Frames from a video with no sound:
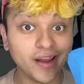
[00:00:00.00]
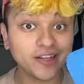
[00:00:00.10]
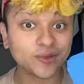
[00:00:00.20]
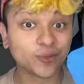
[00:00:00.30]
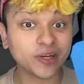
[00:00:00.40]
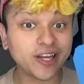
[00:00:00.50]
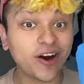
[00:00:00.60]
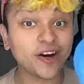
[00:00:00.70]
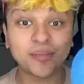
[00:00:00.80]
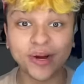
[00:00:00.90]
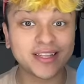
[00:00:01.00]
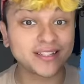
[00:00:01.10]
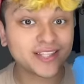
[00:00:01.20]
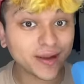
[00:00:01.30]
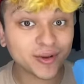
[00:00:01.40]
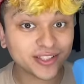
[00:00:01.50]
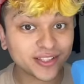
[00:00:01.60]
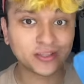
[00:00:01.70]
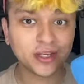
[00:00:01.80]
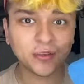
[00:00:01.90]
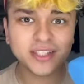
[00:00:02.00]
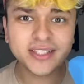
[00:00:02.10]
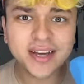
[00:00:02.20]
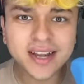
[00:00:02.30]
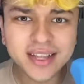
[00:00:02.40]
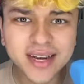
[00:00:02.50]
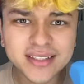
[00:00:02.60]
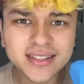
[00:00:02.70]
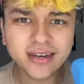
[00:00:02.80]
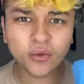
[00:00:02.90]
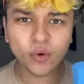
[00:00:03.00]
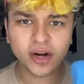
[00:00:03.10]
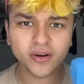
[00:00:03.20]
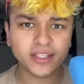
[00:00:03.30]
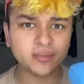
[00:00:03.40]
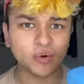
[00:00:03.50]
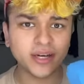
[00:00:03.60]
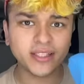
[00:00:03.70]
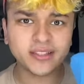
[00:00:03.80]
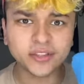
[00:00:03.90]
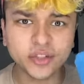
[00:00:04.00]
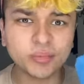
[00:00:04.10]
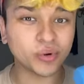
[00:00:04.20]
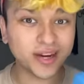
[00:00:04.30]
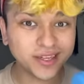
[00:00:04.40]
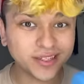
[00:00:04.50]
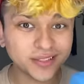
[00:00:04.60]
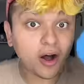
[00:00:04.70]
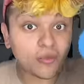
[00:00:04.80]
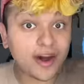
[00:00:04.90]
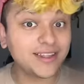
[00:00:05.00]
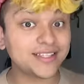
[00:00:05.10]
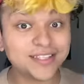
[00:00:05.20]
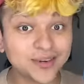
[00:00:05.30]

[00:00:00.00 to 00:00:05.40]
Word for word: It's really hard to break this diamond. Someone said, let it sit in water, it's more easier to break. All right, let's do